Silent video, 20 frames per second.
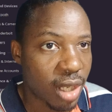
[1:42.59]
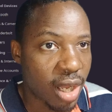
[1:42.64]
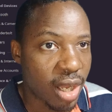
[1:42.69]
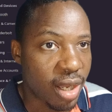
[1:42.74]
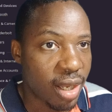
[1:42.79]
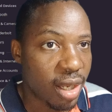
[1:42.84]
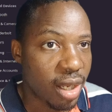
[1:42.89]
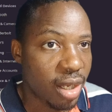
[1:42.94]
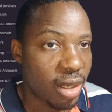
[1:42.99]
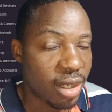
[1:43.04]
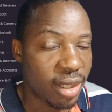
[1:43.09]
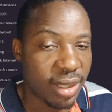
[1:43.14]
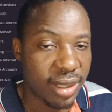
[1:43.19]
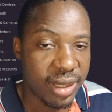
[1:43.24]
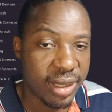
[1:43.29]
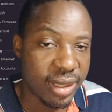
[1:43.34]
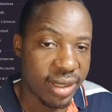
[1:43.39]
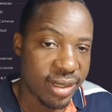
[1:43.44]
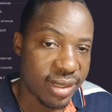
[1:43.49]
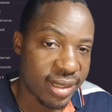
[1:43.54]

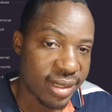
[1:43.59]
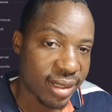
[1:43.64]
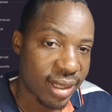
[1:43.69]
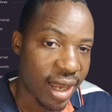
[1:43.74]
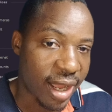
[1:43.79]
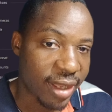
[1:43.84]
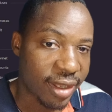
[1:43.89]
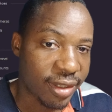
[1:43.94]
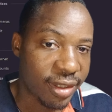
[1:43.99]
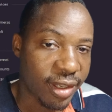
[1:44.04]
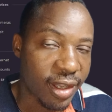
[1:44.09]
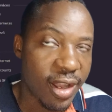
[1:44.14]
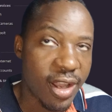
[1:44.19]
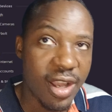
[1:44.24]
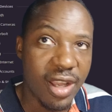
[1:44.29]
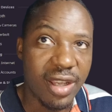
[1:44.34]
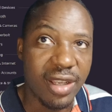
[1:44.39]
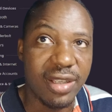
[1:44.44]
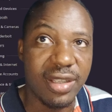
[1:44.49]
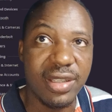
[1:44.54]
Linux. Like
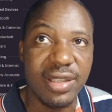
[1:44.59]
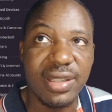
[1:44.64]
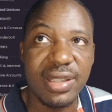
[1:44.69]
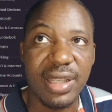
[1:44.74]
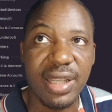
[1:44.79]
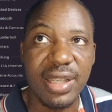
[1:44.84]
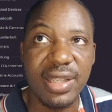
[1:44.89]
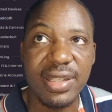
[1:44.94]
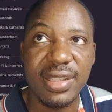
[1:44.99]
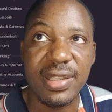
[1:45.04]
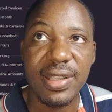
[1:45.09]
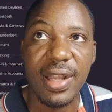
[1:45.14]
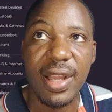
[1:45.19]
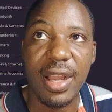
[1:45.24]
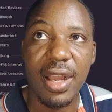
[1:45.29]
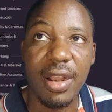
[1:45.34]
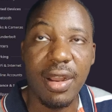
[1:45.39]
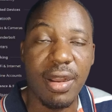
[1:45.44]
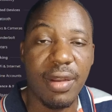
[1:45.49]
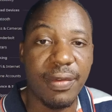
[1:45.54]
in this
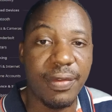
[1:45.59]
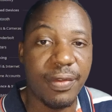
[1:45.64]
case,